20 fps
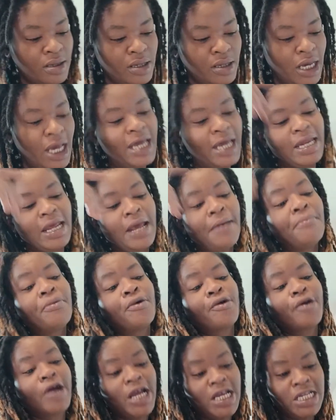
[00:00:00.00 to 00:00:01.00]
and
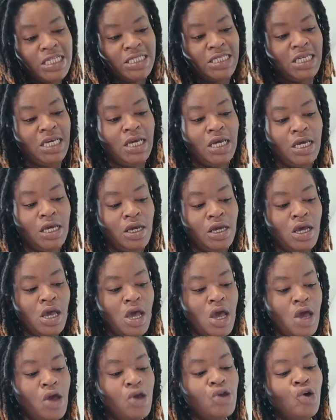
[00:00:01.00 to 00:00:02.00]
embracing
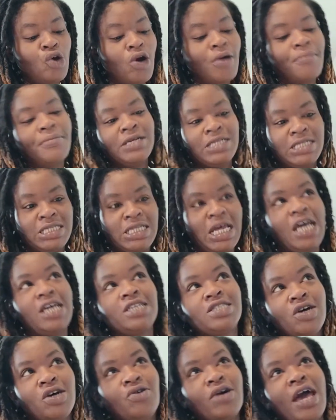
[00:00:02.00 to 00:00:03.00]
your
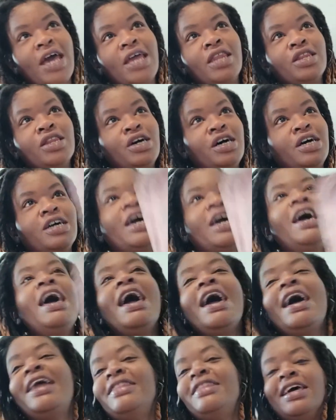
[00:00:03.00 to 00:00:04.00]
mistakes. Okay, look.
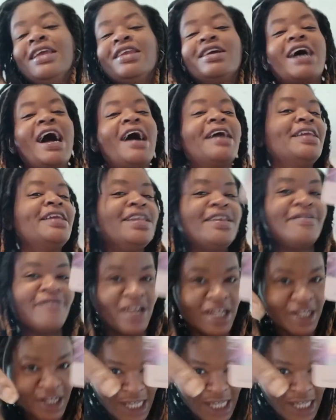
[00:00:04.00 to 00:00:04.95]
And then look, I didn't even look